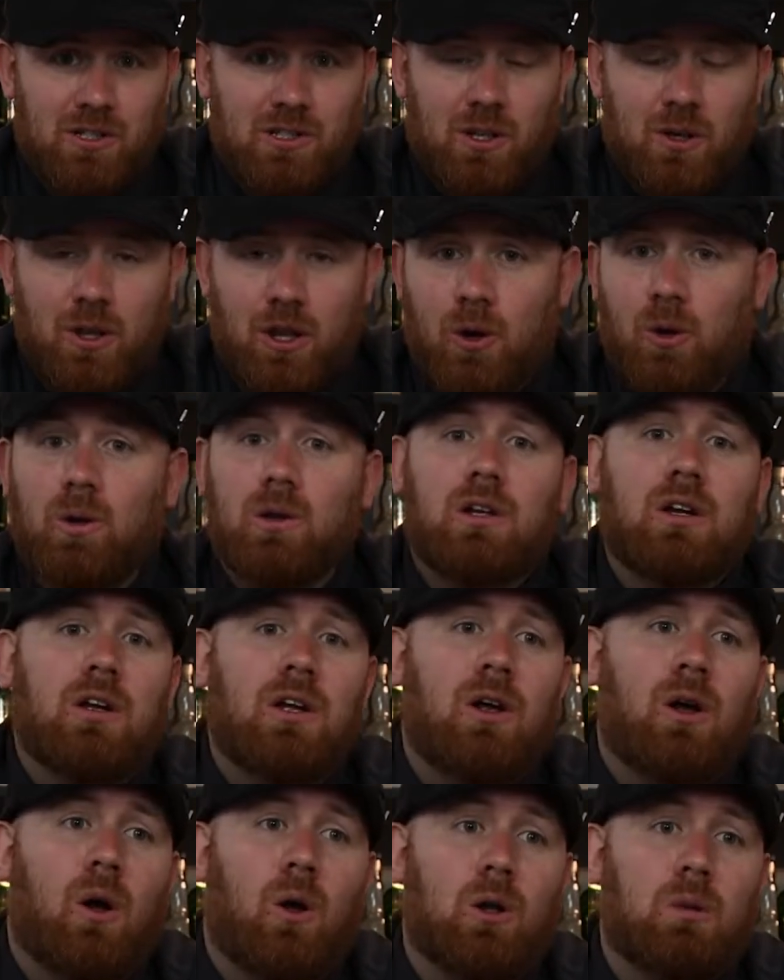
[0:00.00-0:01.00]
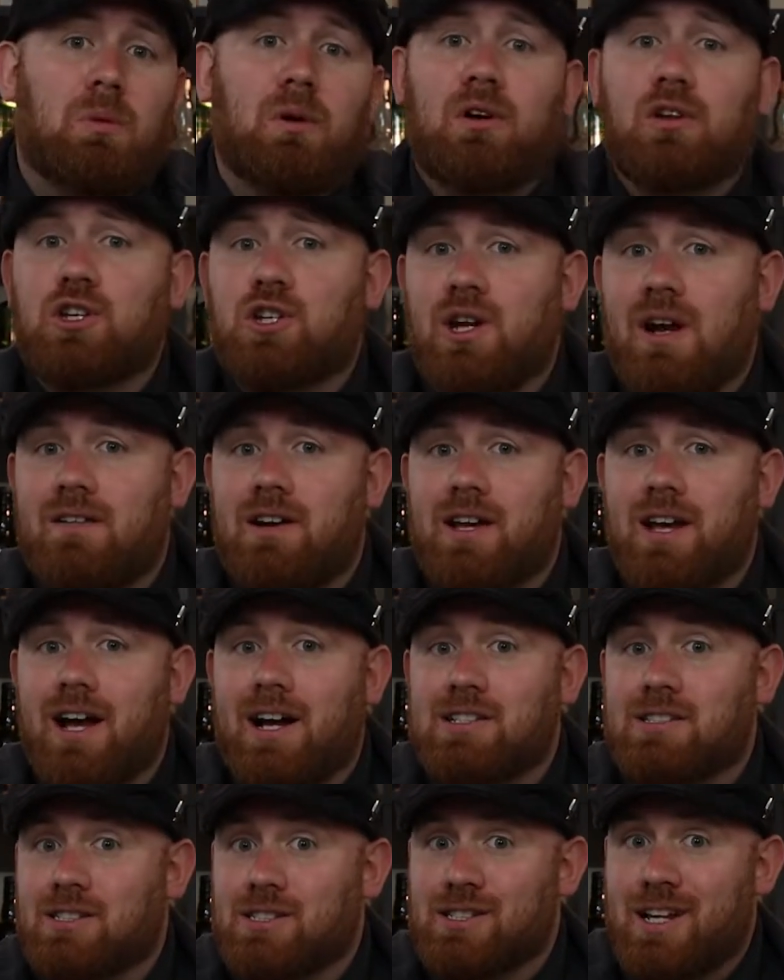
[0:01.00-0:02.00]
so the old Old Perth sherry
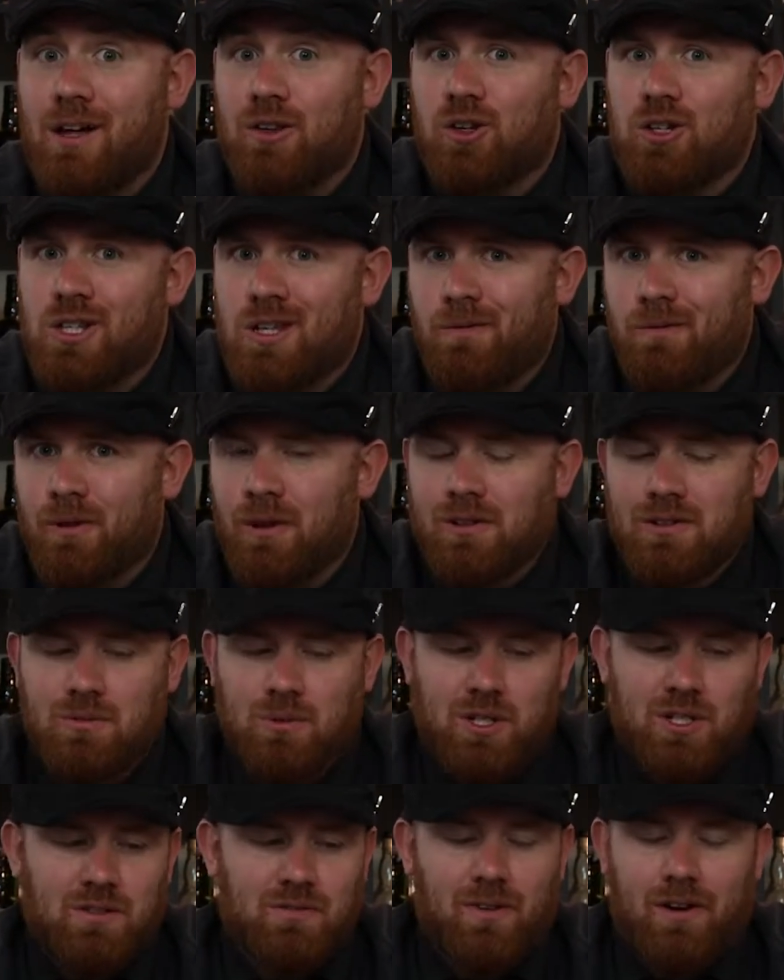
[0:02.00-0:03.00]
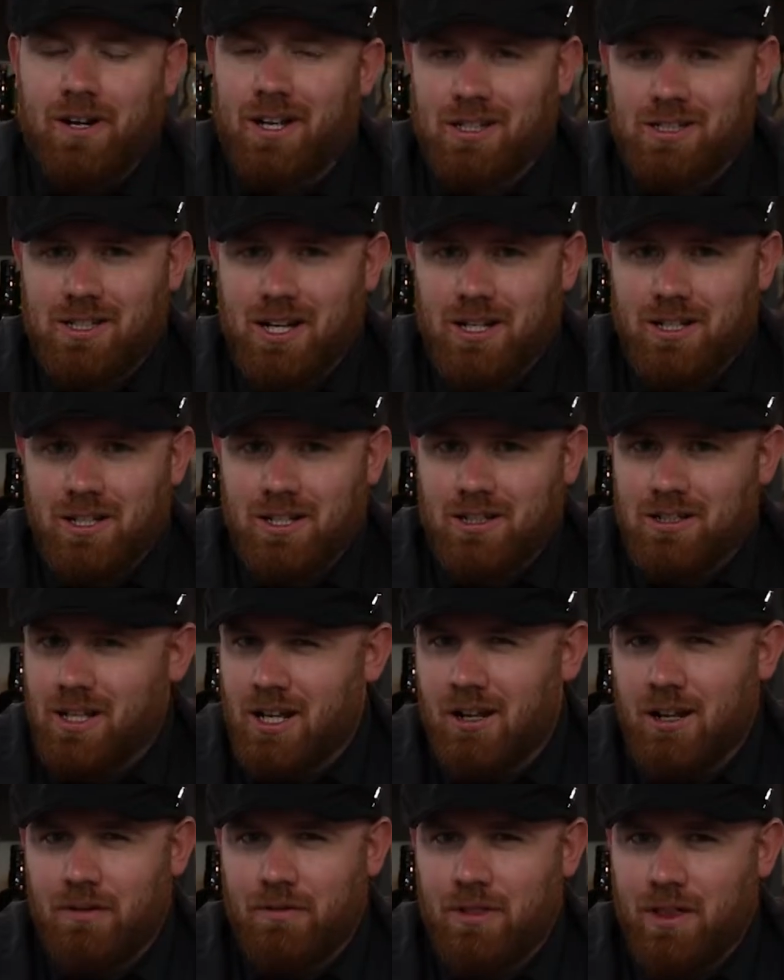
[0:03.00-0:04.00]
cask is now default, which is very exciting because
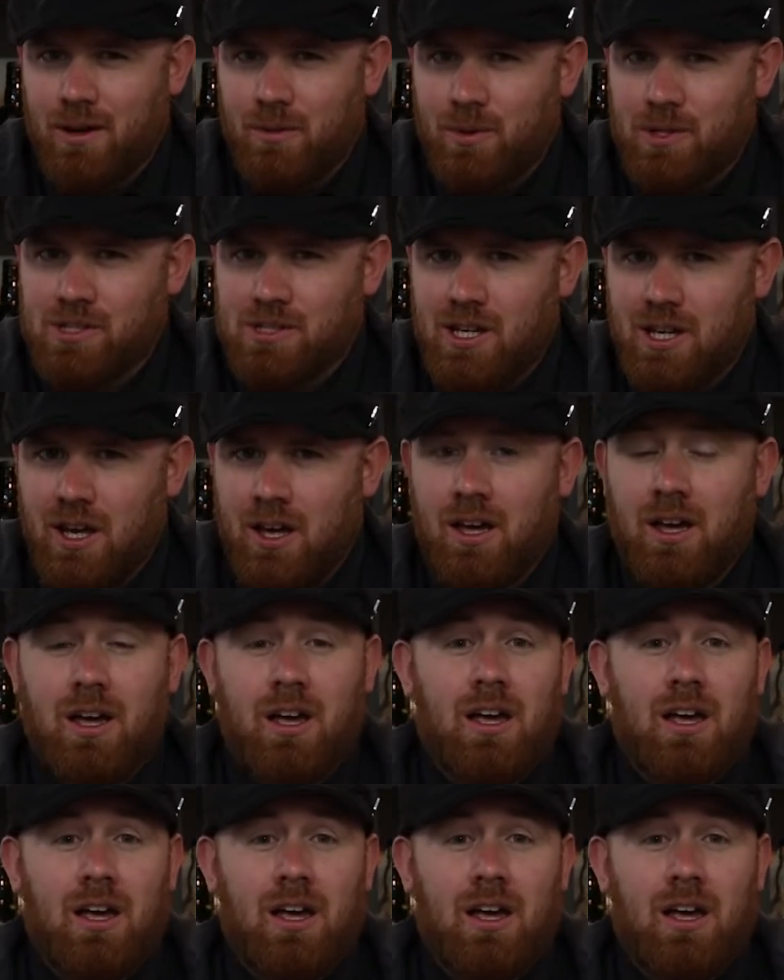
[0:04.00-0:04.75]
I loved that whisky.